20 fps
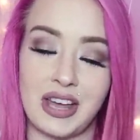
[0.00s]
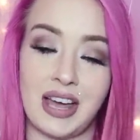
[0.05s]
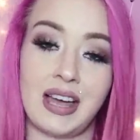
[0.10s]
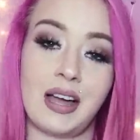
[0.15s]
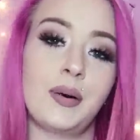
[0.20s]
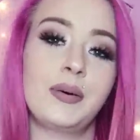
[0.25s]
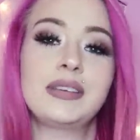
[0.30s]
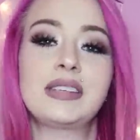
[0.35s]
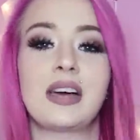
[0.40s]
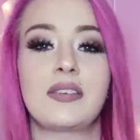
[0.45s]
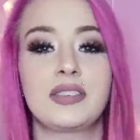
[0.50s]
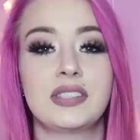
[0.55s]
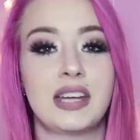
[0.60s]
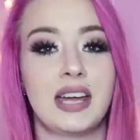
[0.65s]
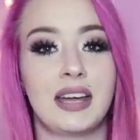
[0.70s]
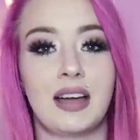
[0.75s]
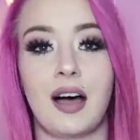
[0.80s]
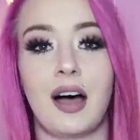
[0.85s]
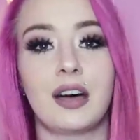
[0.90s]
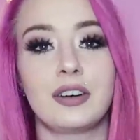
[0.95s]
I always have to
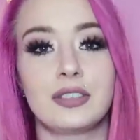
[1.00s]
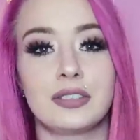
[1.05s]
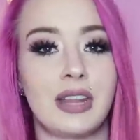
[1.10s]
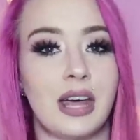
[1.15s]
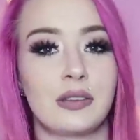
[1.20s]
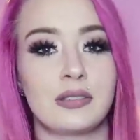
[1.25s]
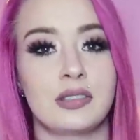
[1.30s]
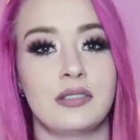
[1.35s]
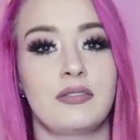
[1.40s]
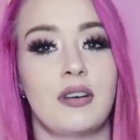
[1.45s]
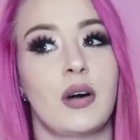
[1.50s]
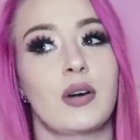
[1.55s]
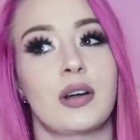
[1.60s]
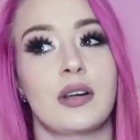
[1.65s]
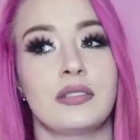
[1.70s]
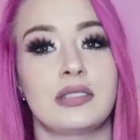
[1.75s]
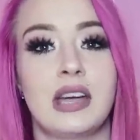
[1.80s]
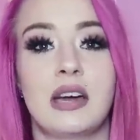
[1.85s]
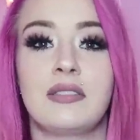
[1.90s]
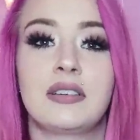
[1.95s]
take 100,000
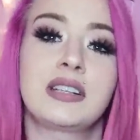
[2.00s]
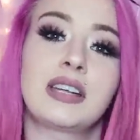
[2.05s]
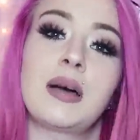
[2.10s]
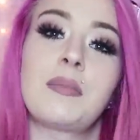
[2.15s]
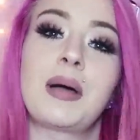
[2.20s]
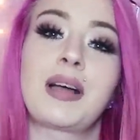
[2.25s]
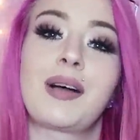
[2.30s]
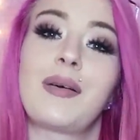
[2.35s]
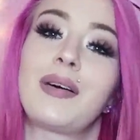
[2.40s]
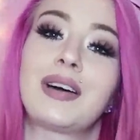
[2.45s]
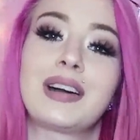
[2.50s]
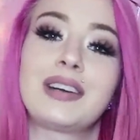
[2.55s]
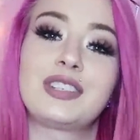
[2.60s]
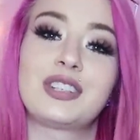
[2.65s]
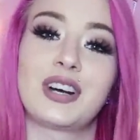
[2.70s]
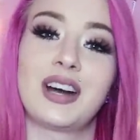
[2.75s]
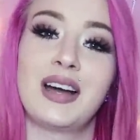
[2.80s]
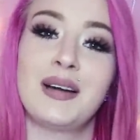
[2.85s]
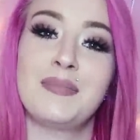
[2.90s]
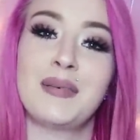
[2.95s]
photos every time I go on a
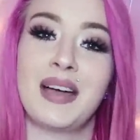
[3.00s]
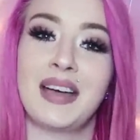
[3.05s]
trip,